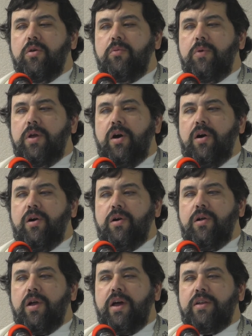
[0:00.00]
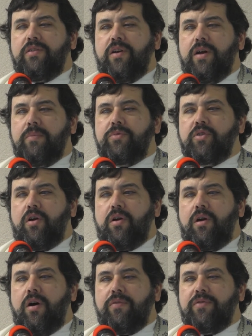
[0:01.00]
we all at times
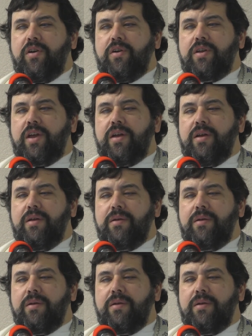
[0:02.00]
are off target.